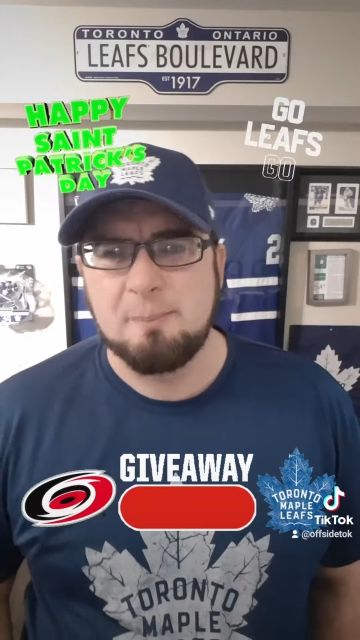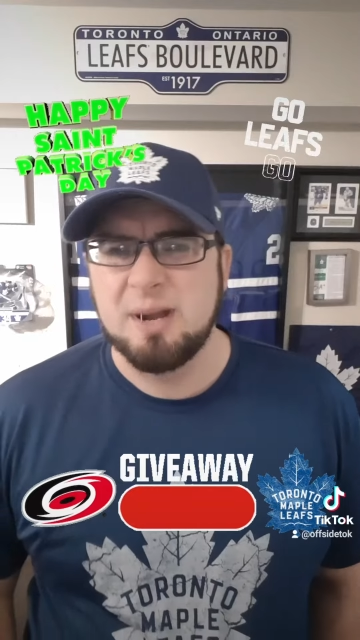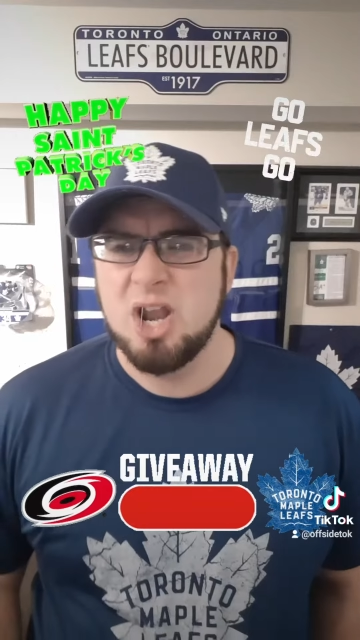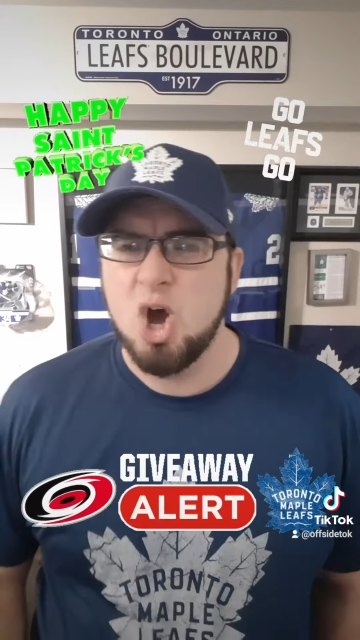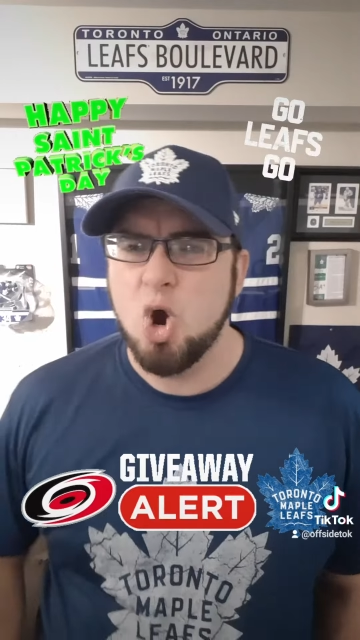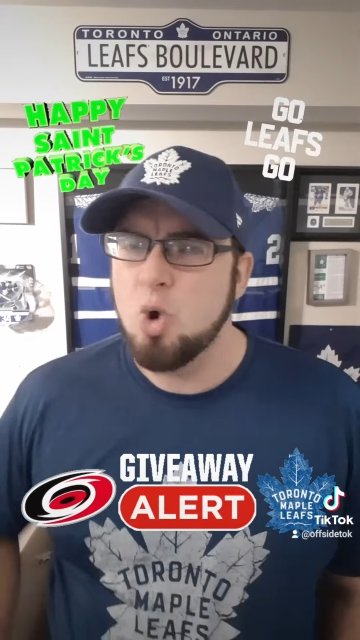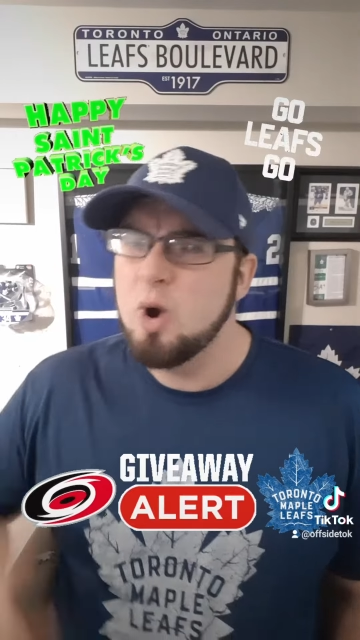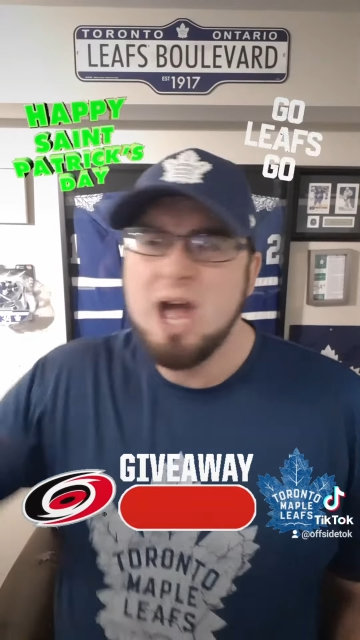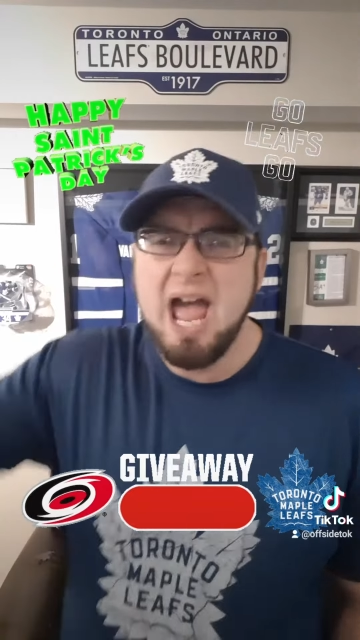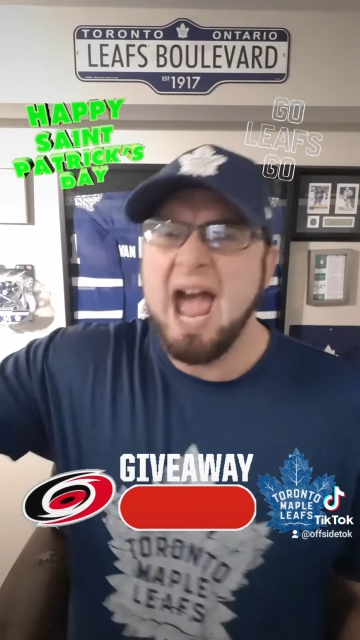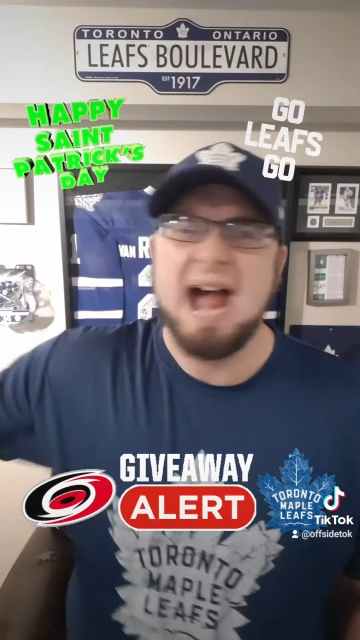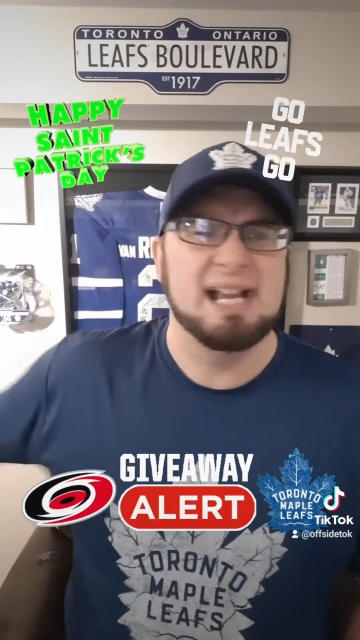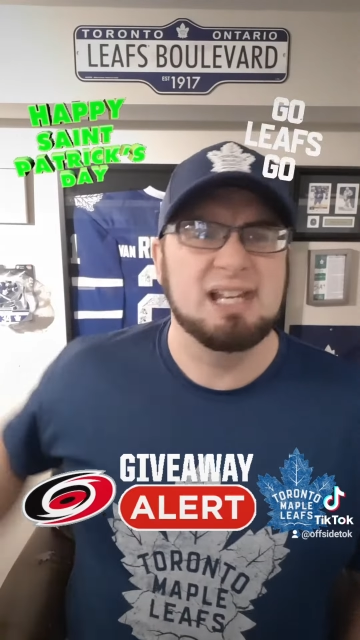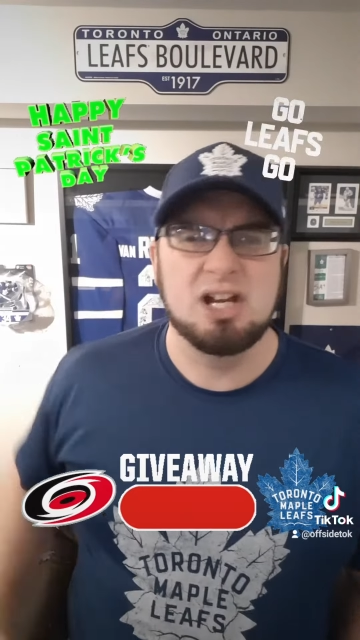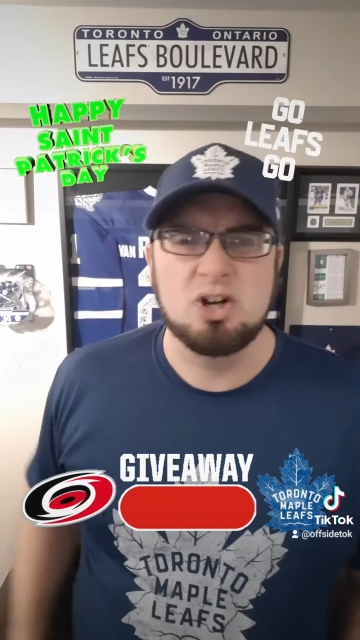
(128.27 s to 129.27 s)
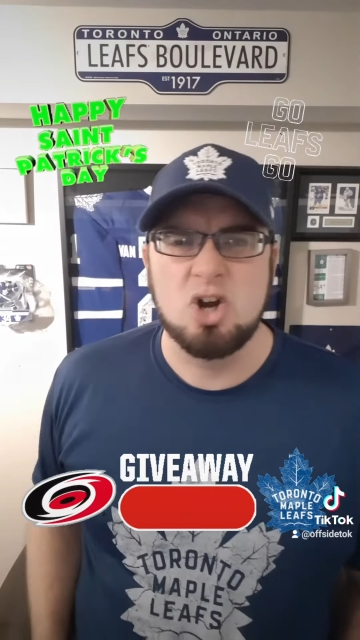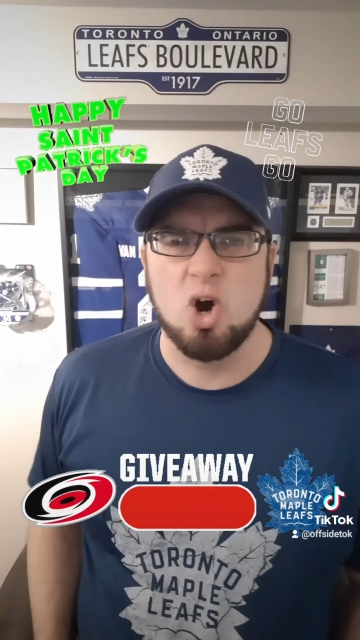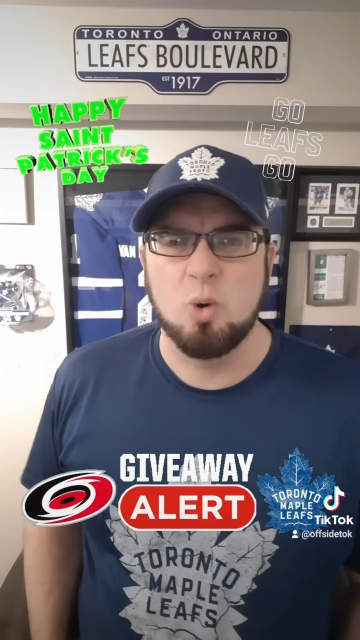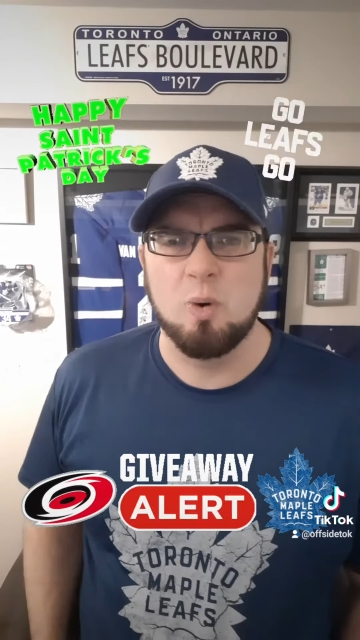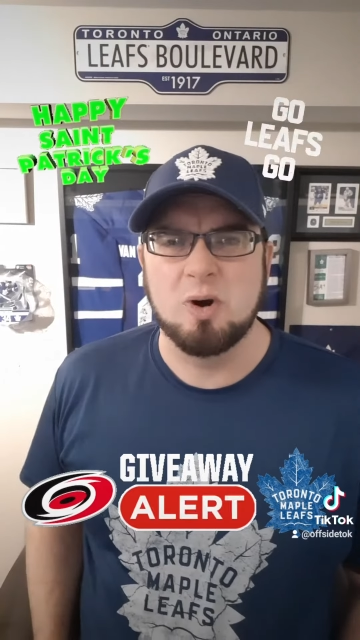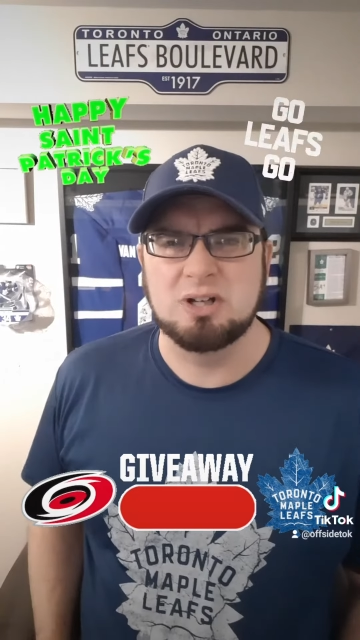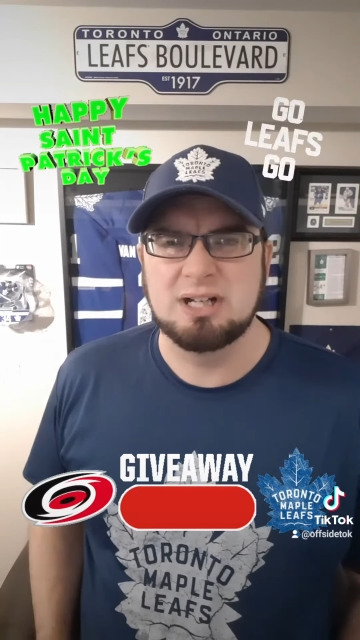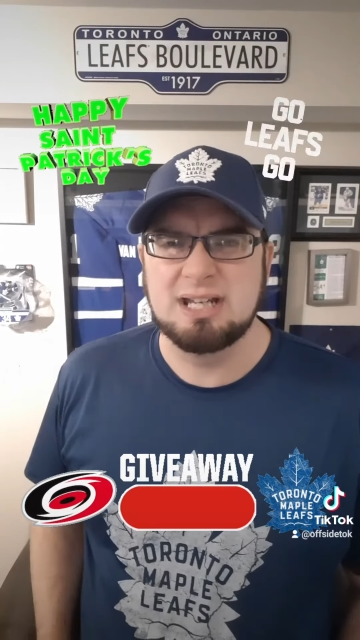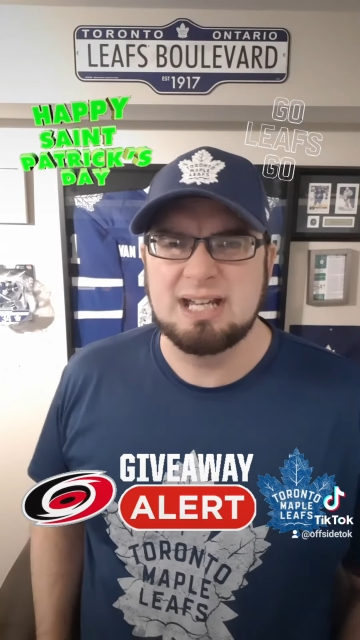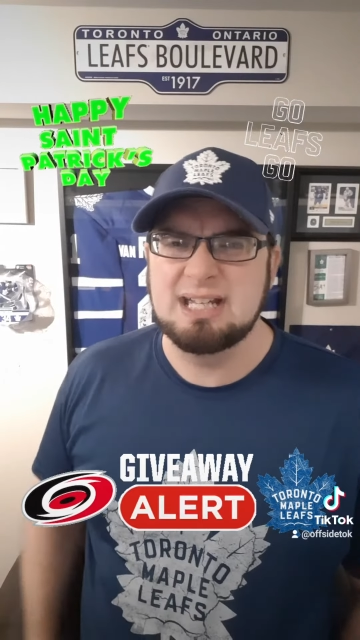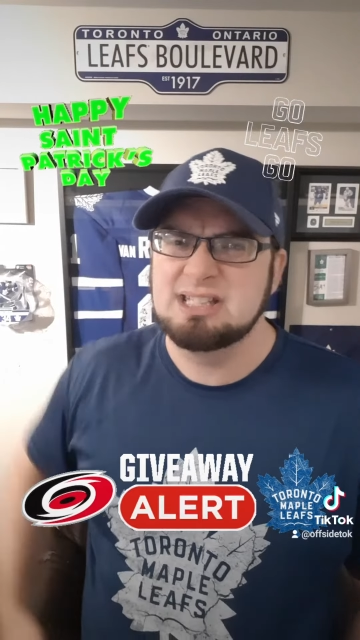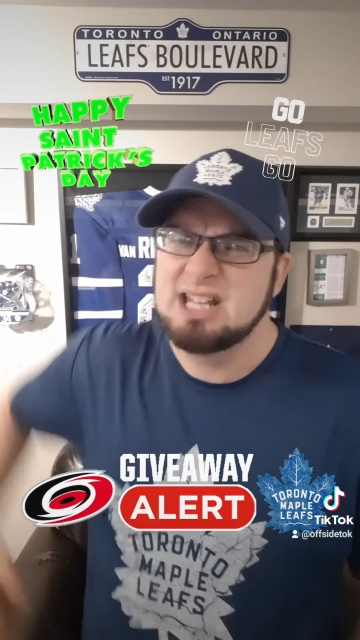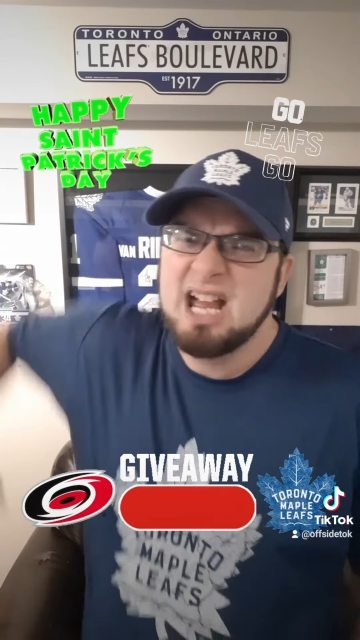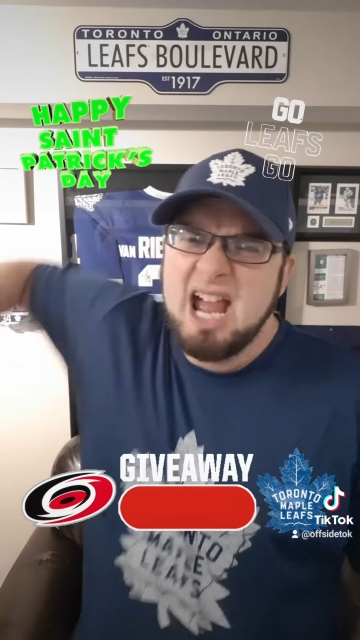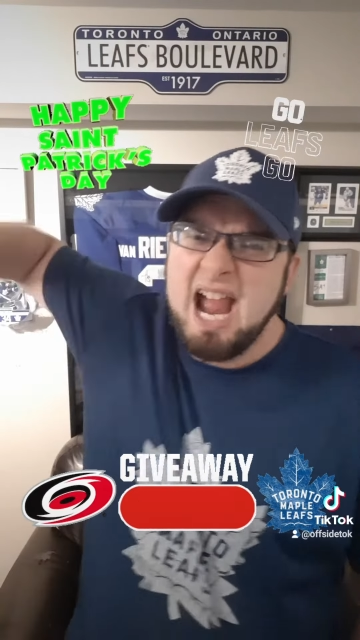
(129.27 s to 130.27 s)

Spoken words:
below. And you know what it is.